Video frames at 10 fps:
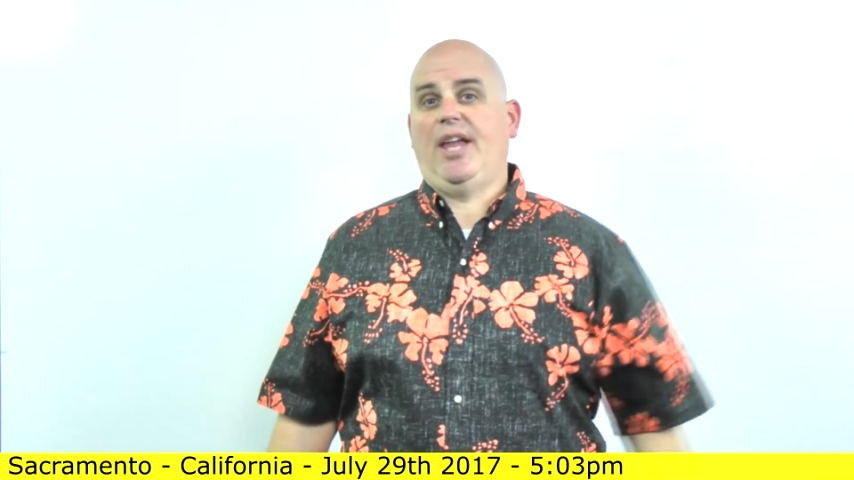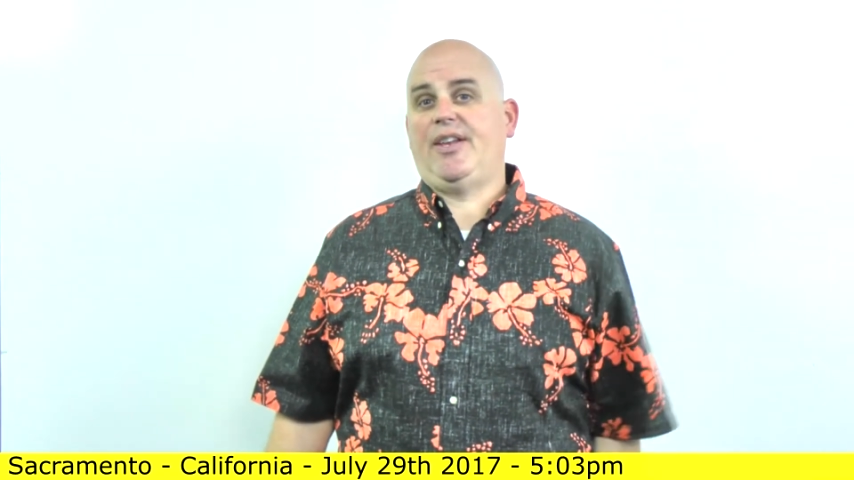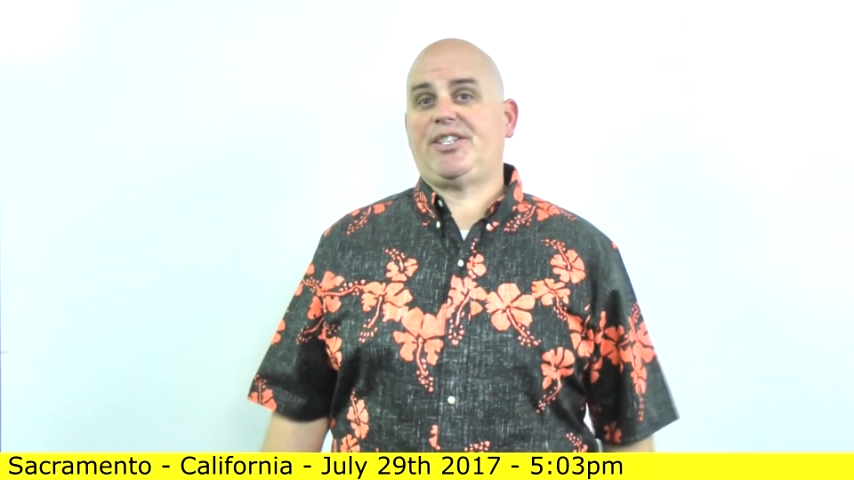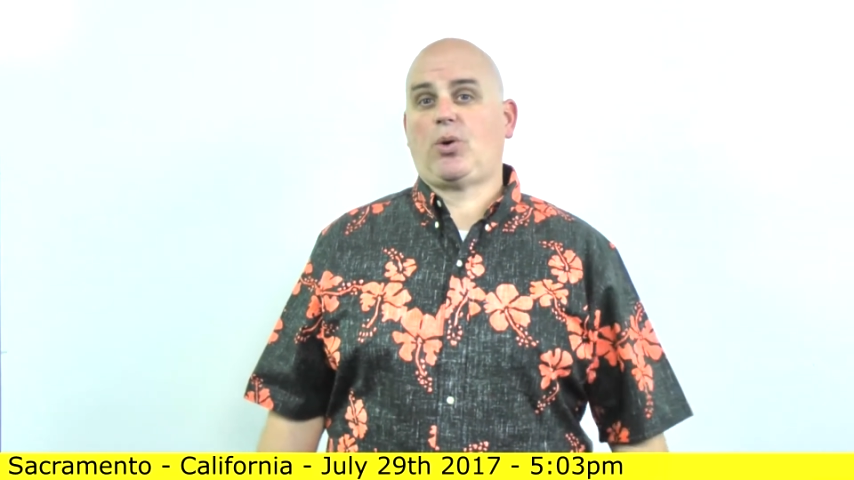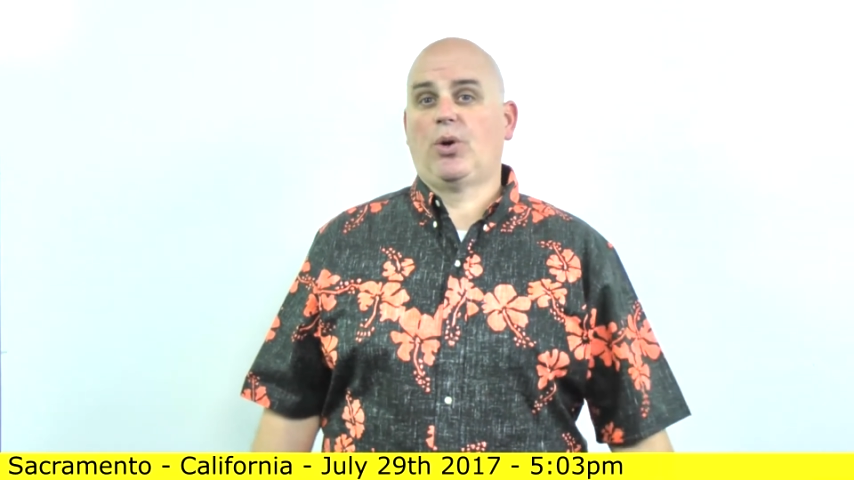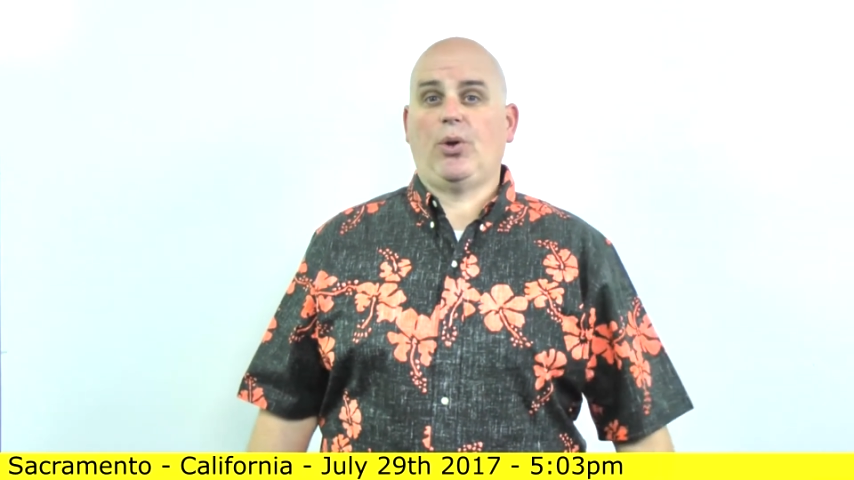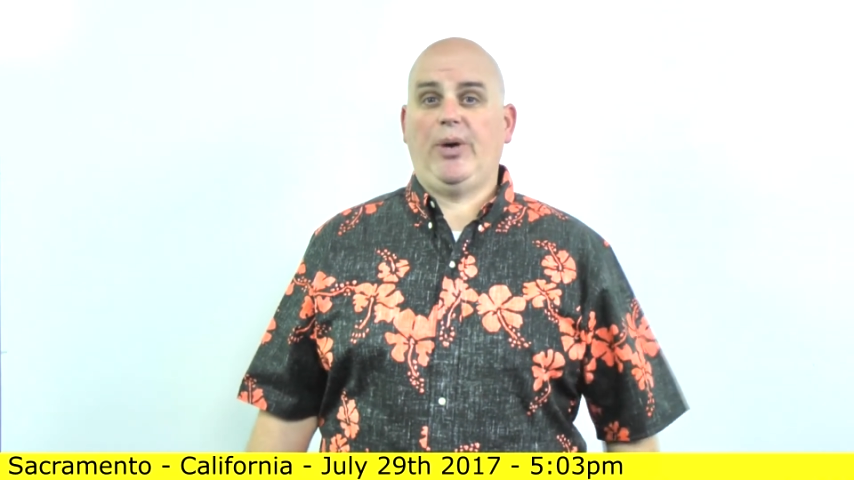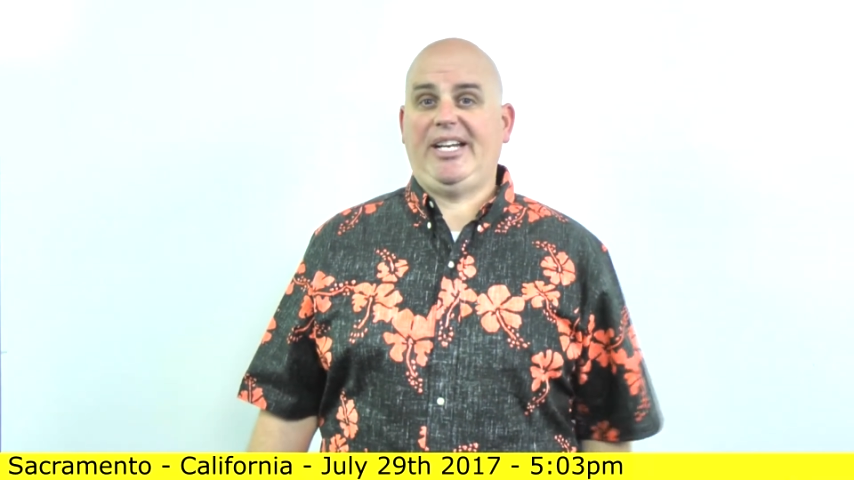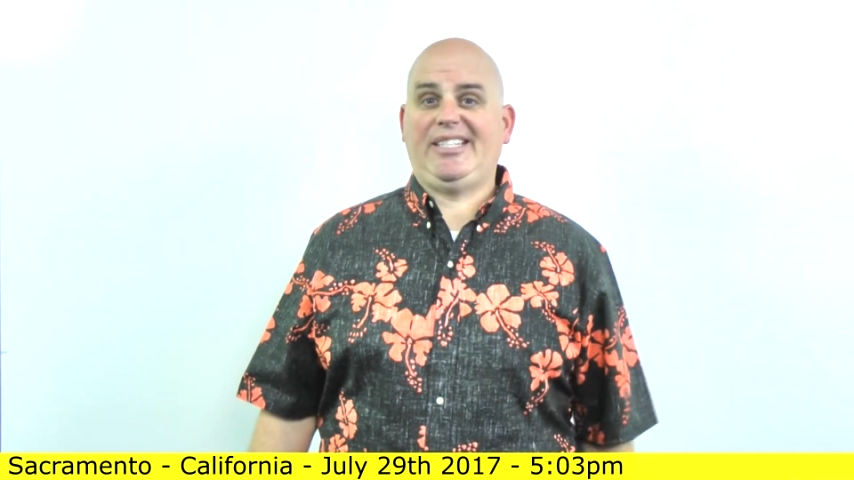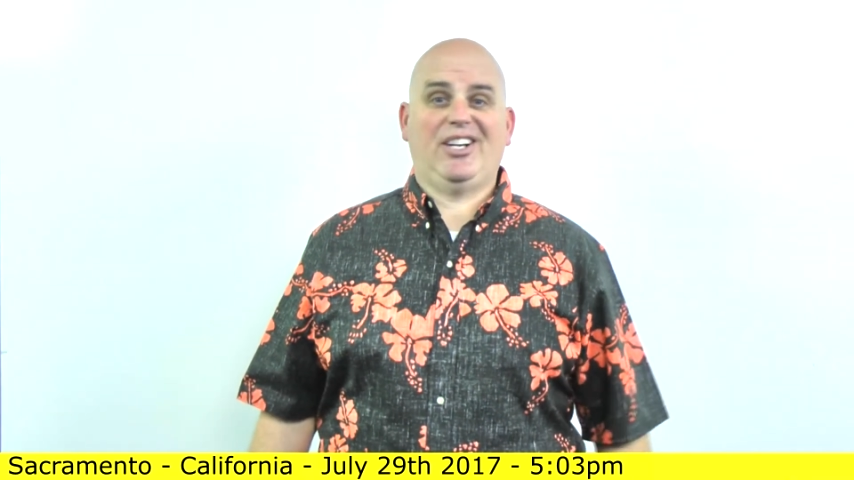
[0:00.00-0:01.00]
and they scored the
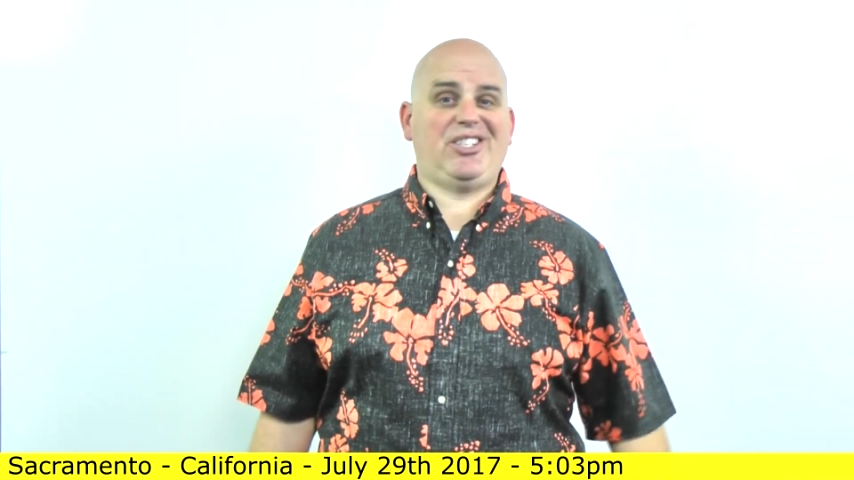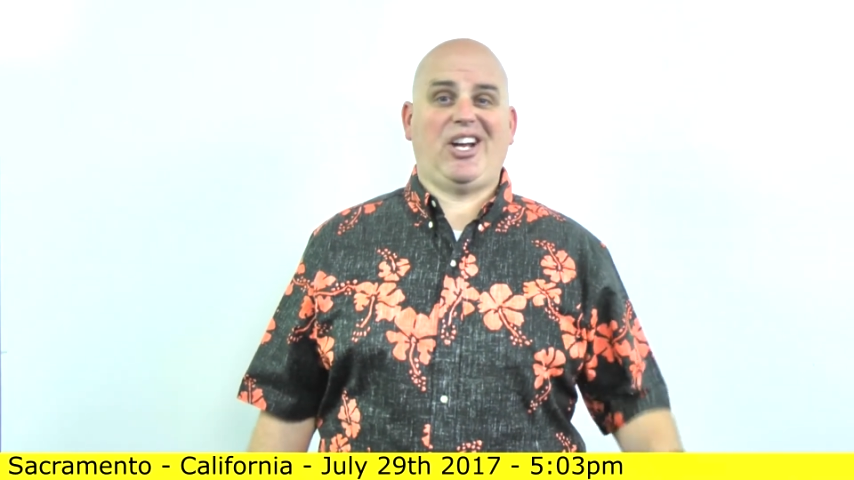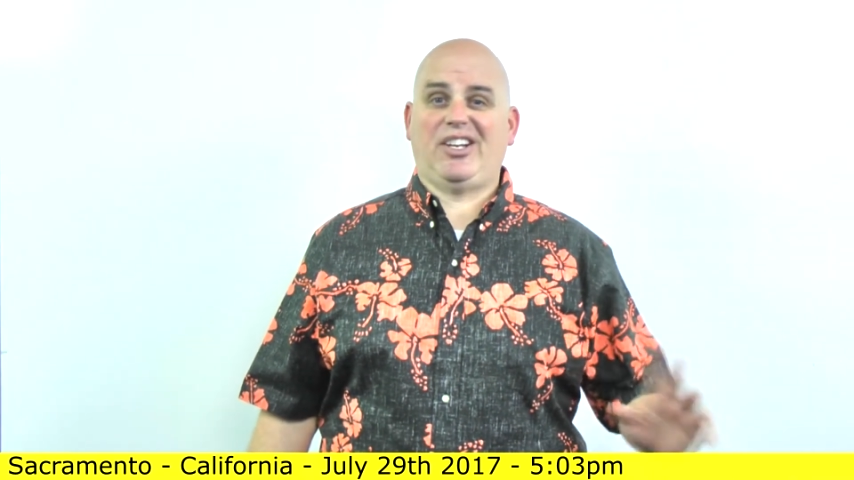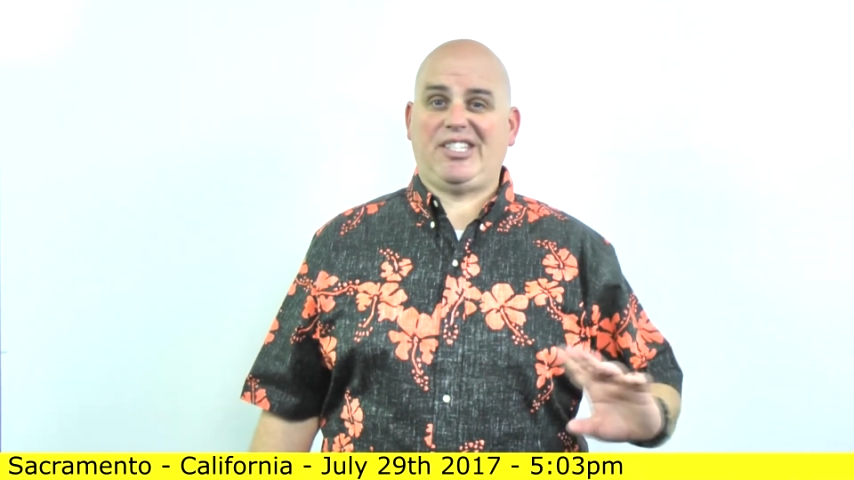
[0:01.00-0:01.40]
winning touchdown.